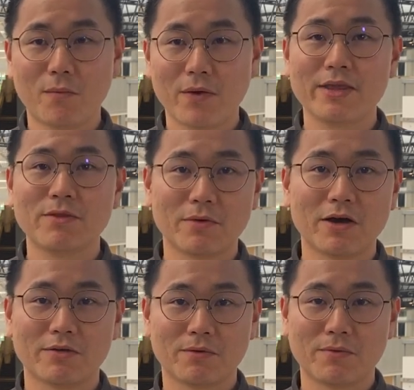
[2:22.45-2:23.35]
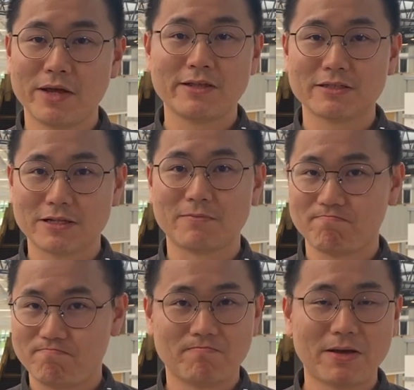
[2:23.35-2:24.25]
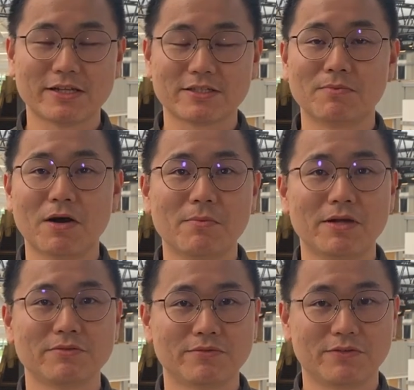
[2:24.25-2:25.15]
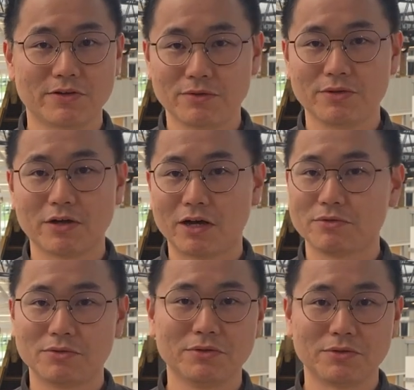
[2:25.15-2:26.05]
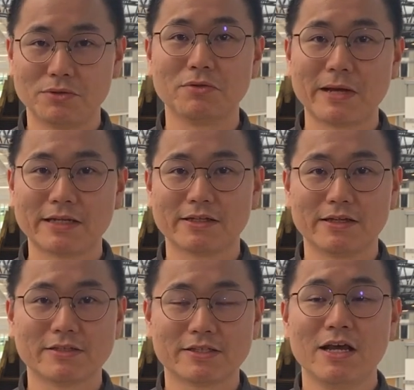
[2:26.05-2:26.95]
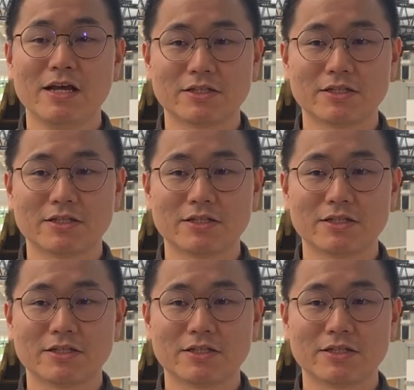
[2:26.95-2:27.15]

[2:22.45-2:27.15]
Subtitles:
when is the best moment for to do maintenance,